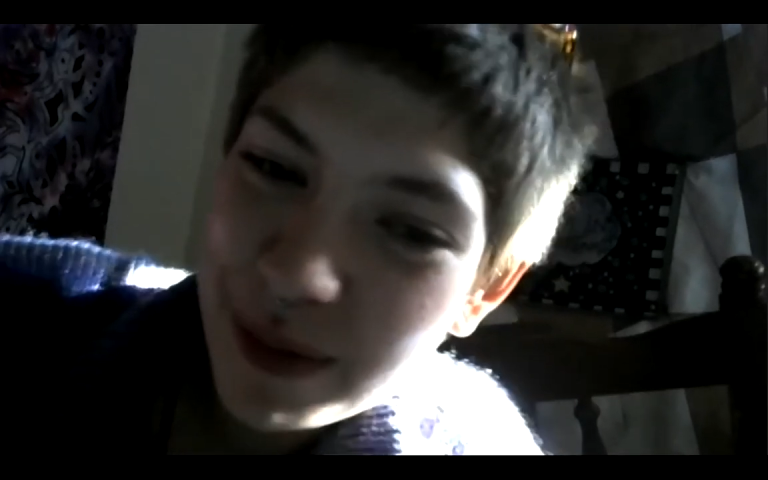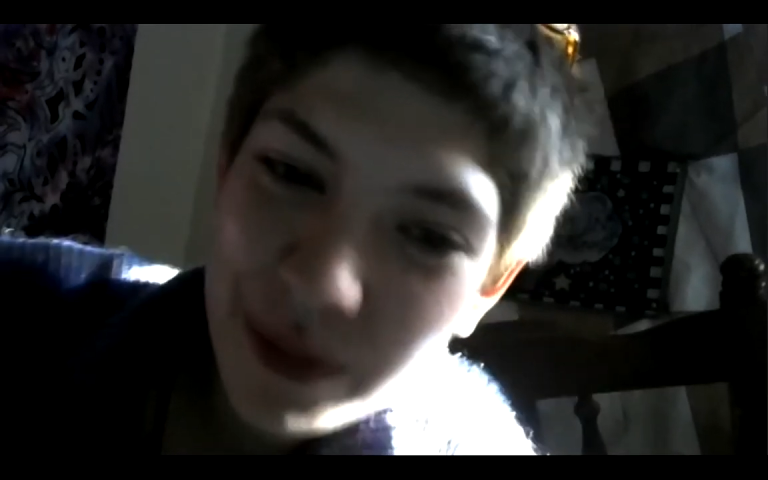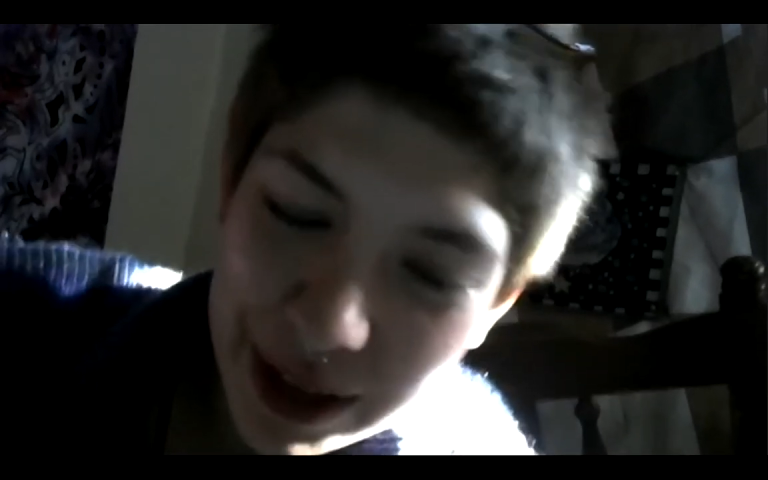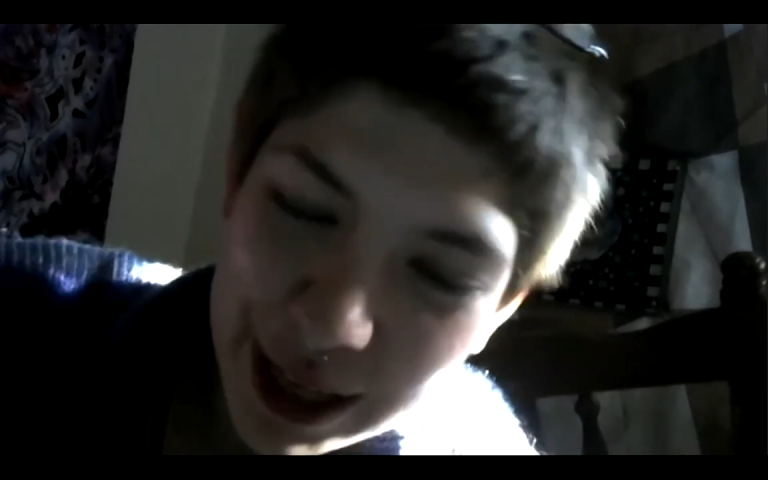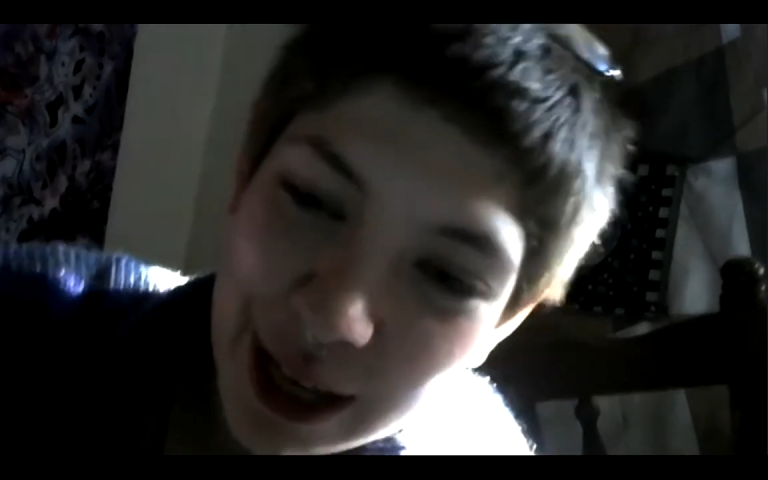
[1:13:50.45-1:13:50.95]

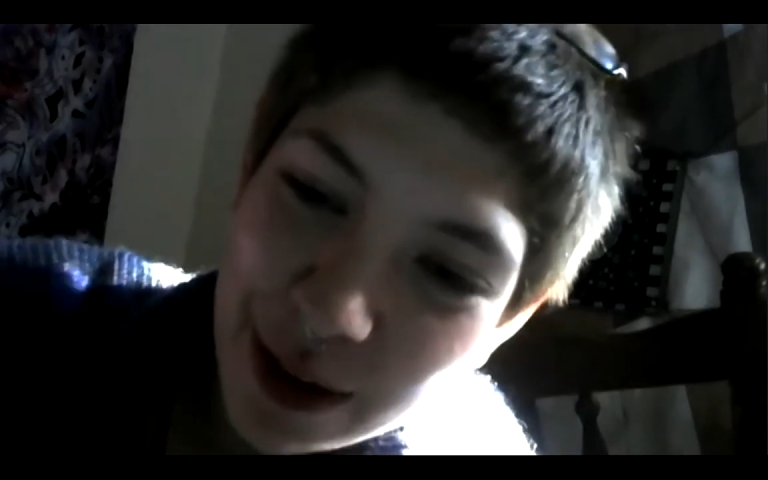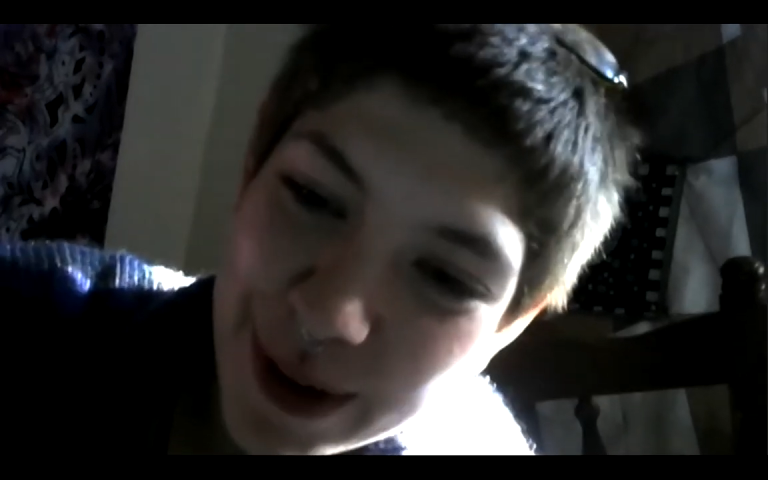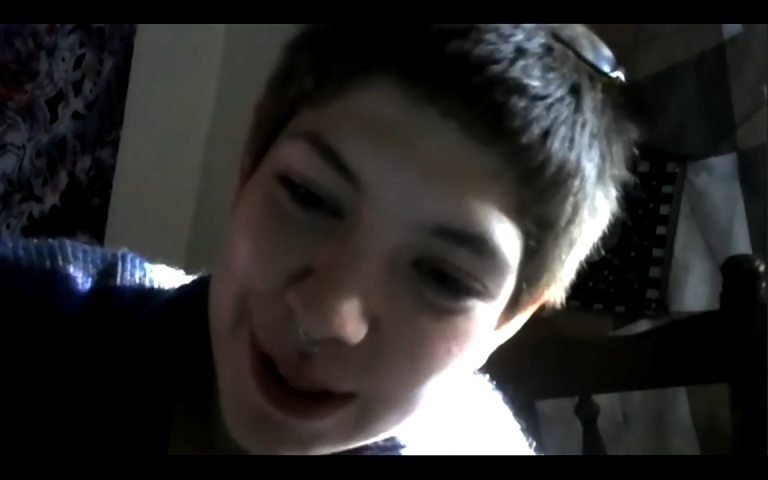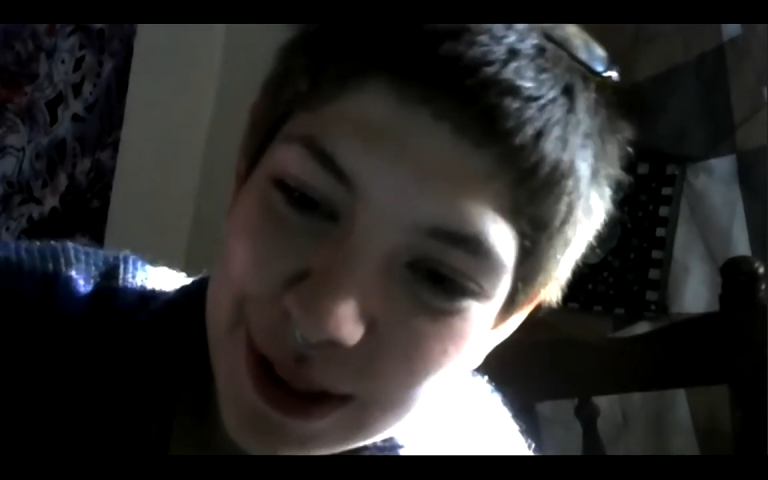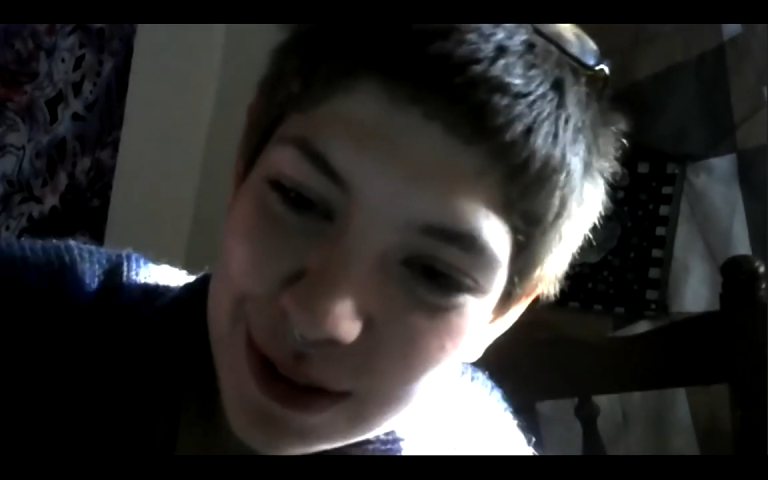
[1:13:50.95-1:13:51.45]
working at a
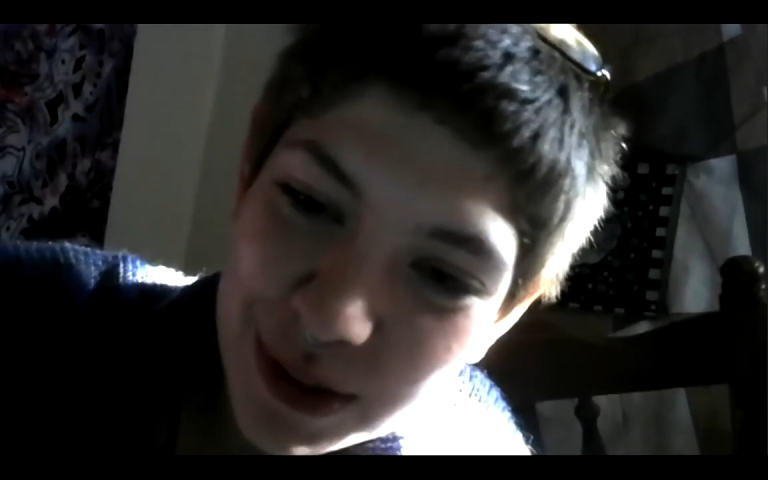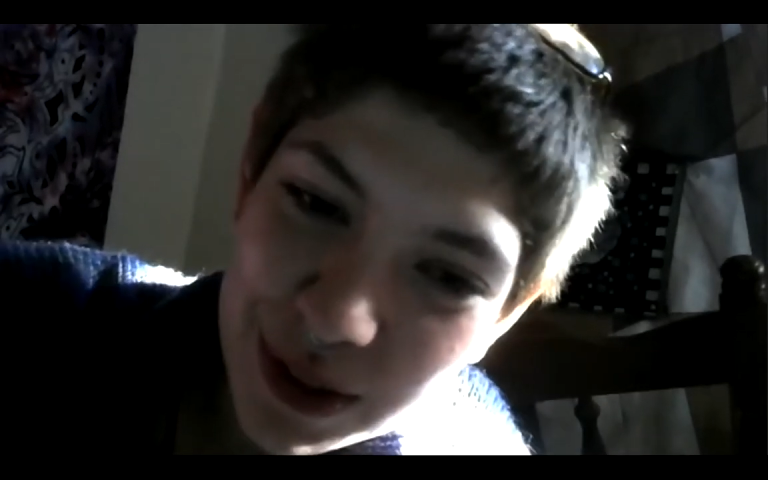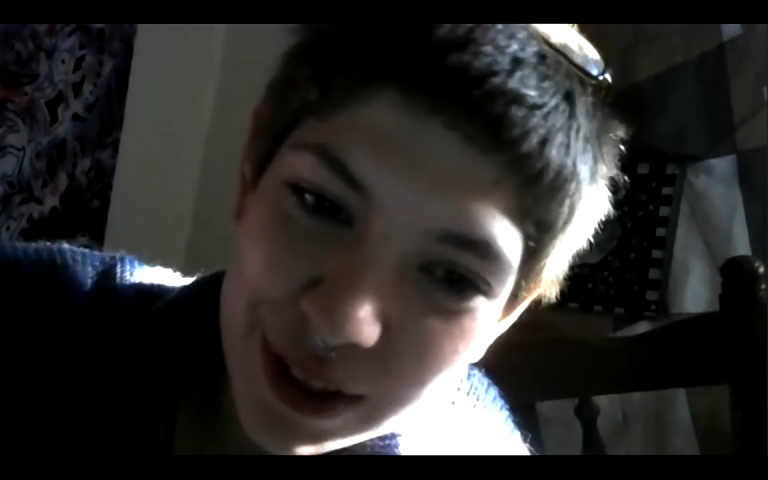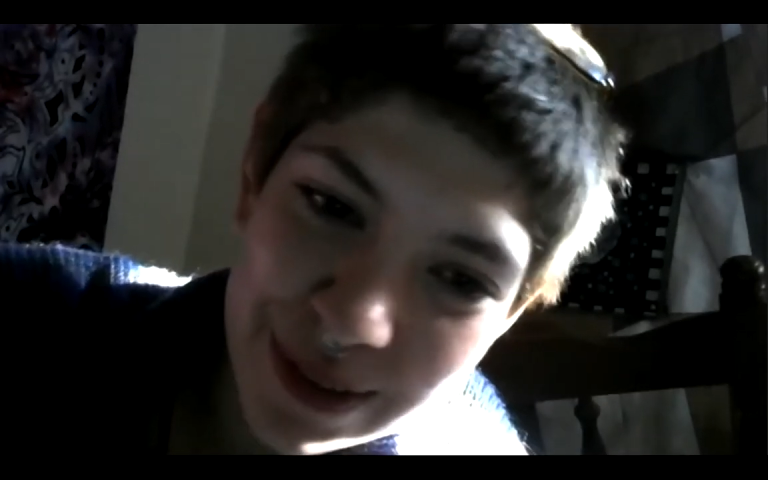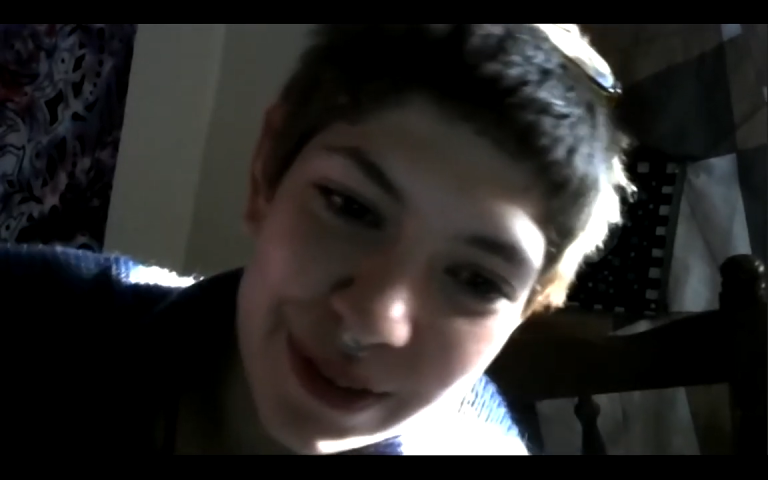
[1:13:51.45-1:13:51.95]
Waldorf
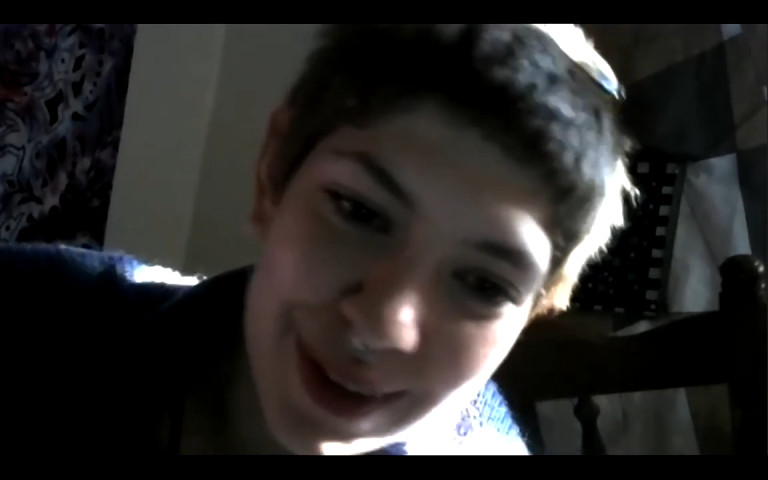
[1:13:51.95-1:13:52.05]
school